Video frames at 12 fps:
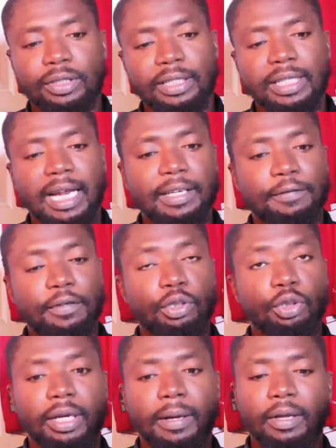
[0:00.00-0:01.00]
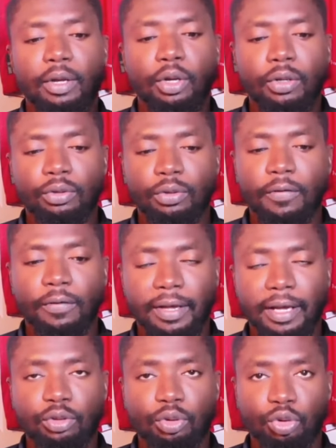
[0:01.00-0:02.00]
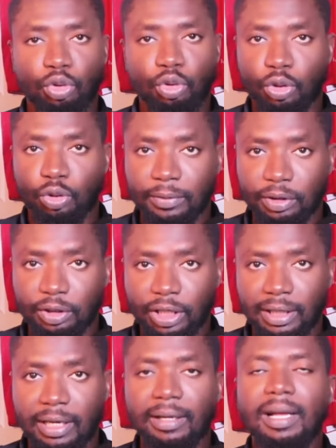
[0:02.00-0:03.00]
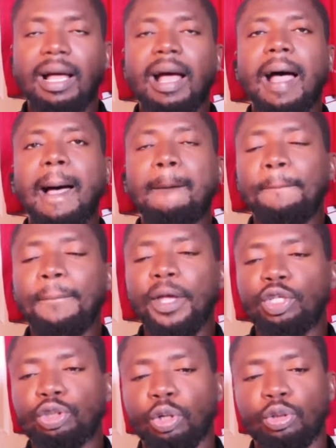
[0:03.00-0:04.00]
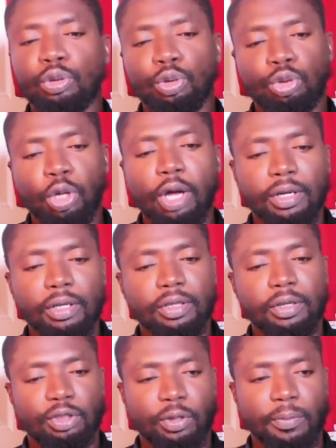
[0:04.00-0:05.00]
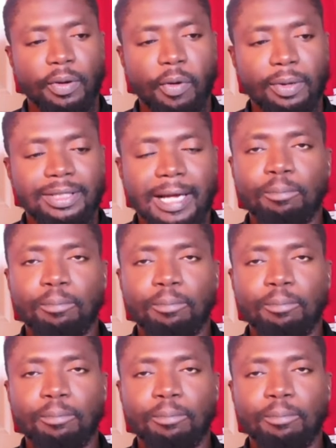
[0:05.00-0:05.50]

And if you're new here, do not forget to subscribe to the channel and make sure you turn on your notification bell one more time.